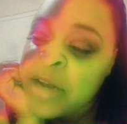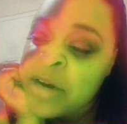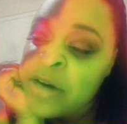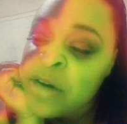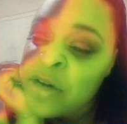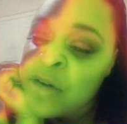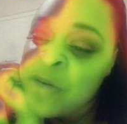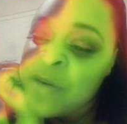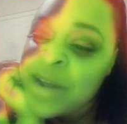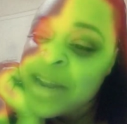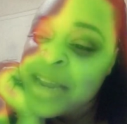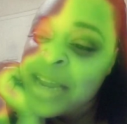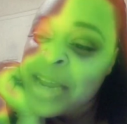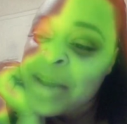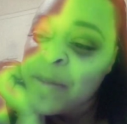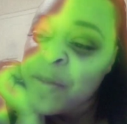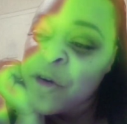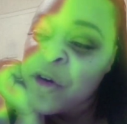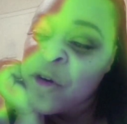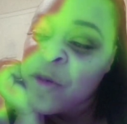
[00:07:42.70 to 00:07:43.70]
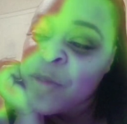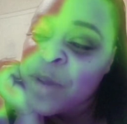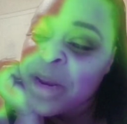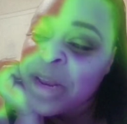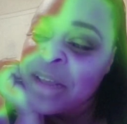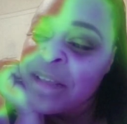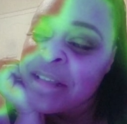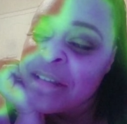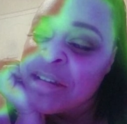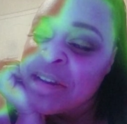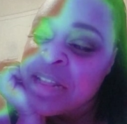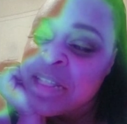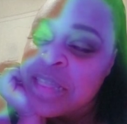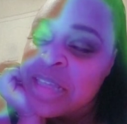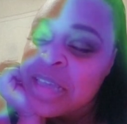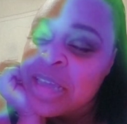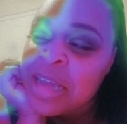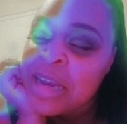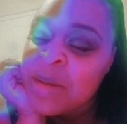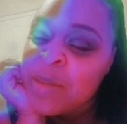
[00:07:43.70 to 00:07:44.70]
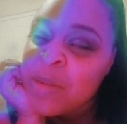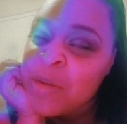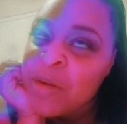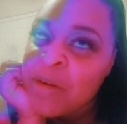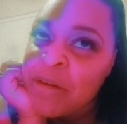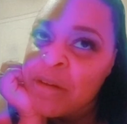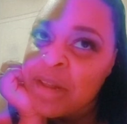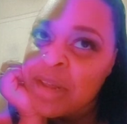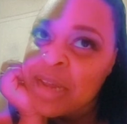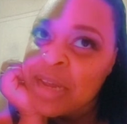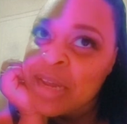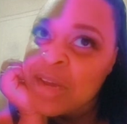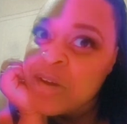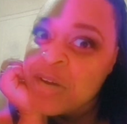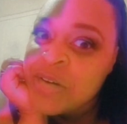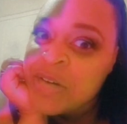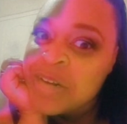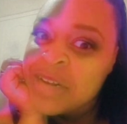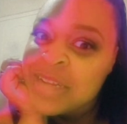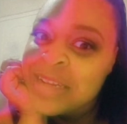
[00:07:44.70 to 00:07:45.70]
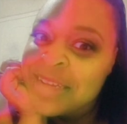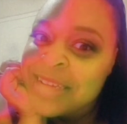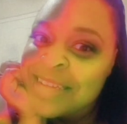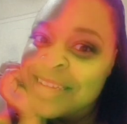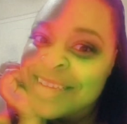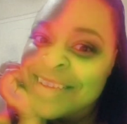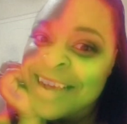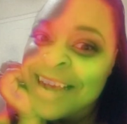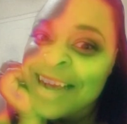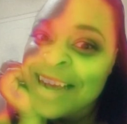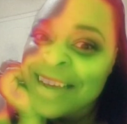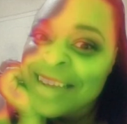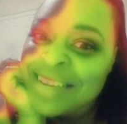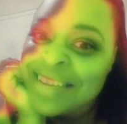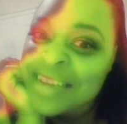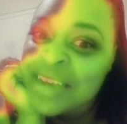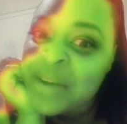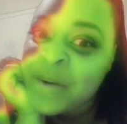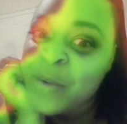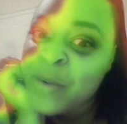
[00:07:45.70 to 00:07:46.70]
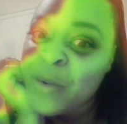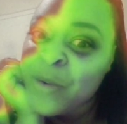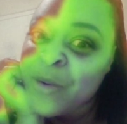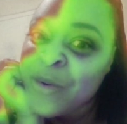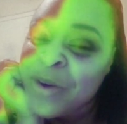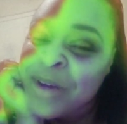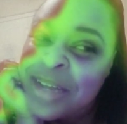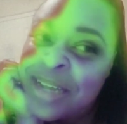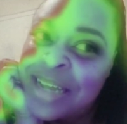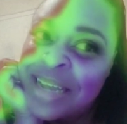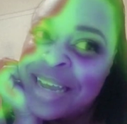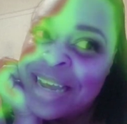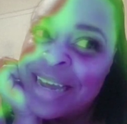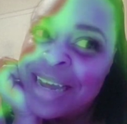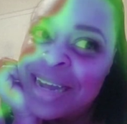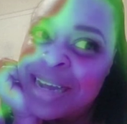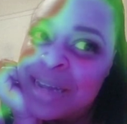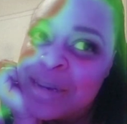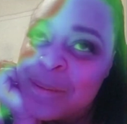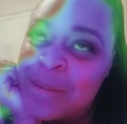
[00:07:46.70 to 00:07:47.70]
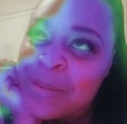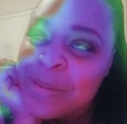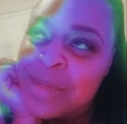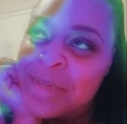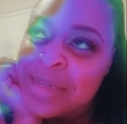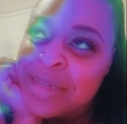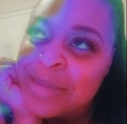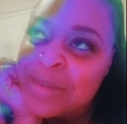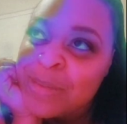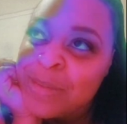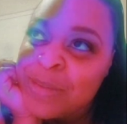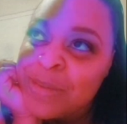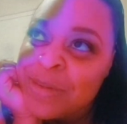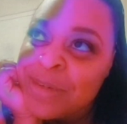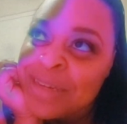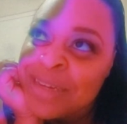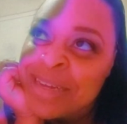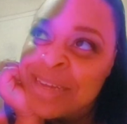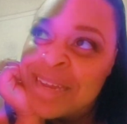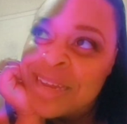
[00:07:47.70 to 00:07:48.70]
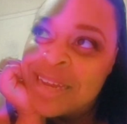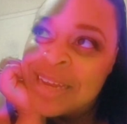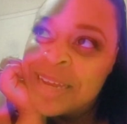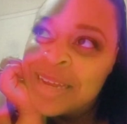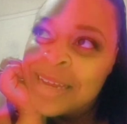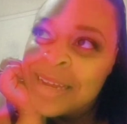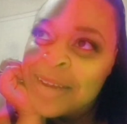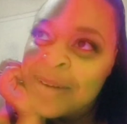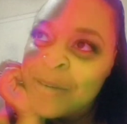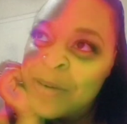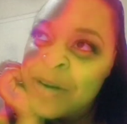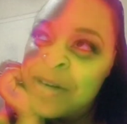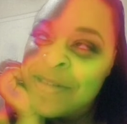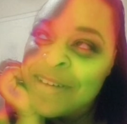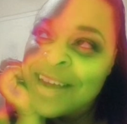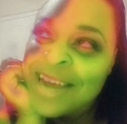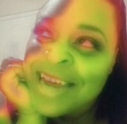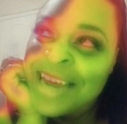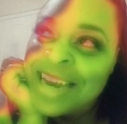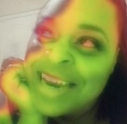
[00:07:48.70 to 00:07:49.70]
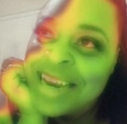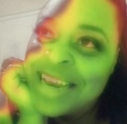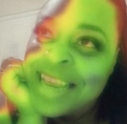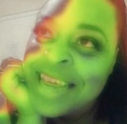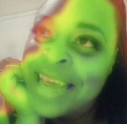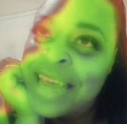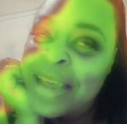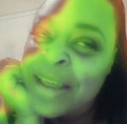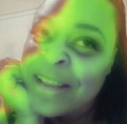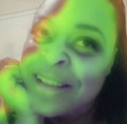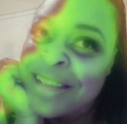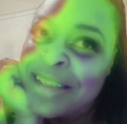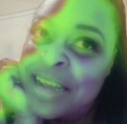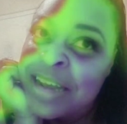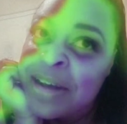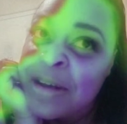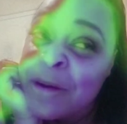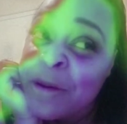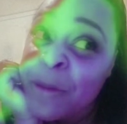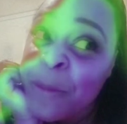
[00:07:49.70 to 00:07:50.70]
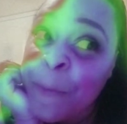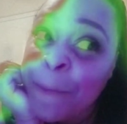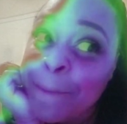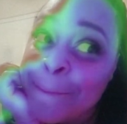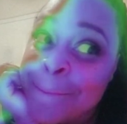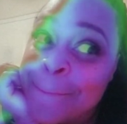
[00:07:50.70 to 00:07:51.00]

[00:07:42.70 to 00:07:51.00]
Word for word: don't know. I came home and I started thinking about like all these designs. Like, ooh, I could do this. Ooh, what if I added that? So